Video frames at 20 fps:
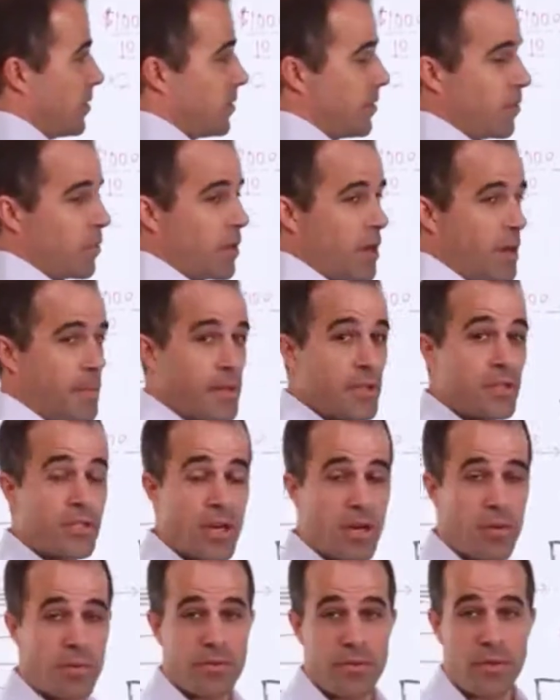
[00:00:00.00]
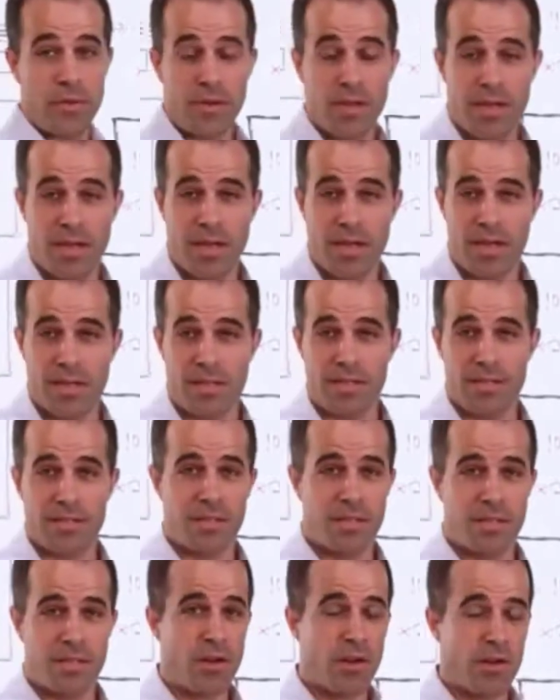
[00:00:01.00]
what I'm going to share with you today is
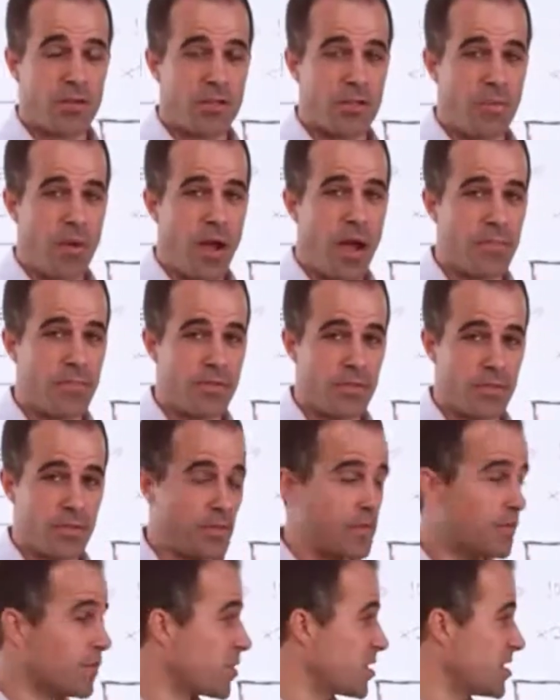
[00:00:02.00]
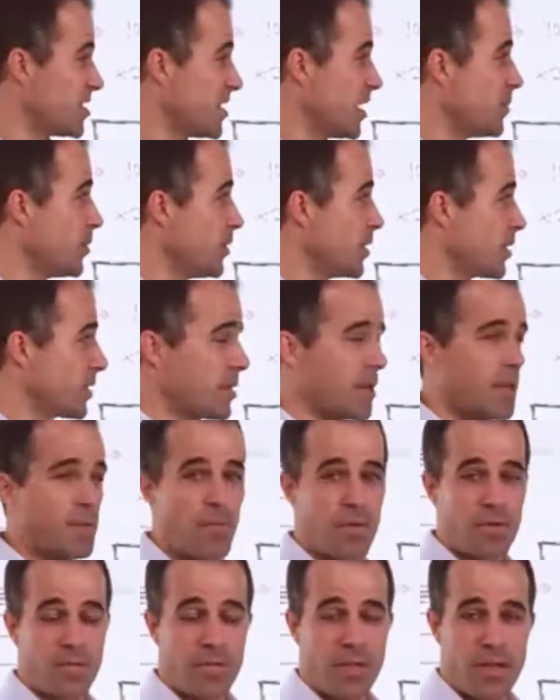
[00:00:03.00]
that there are some options for doubling the
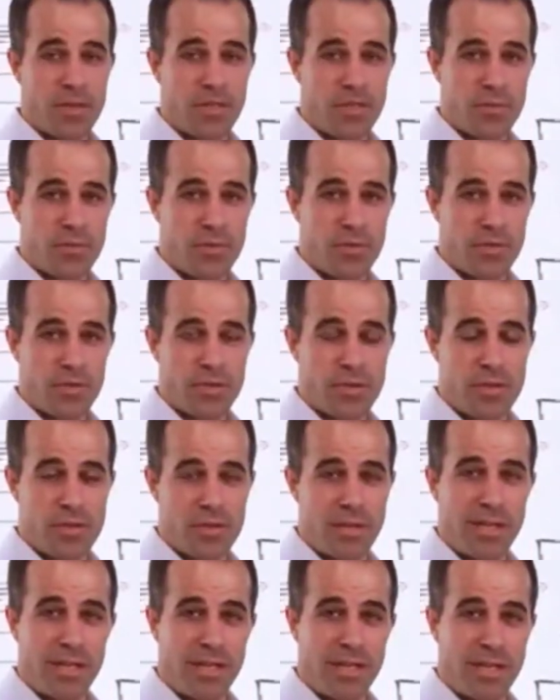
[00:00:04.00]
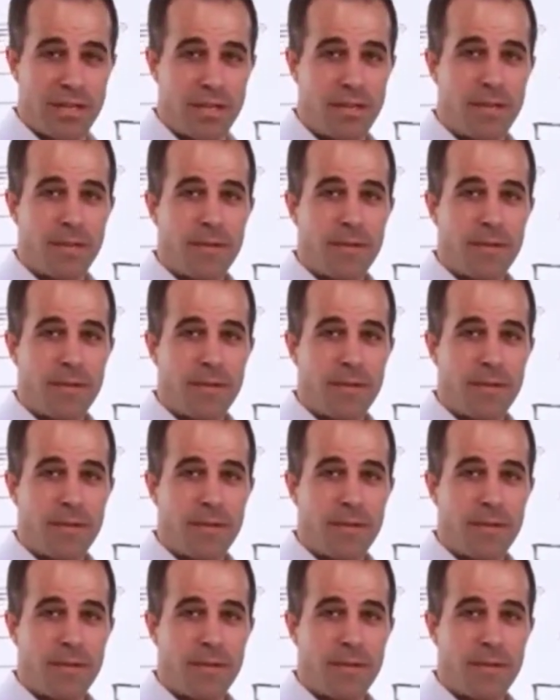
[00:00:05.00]
number of customers that you're getting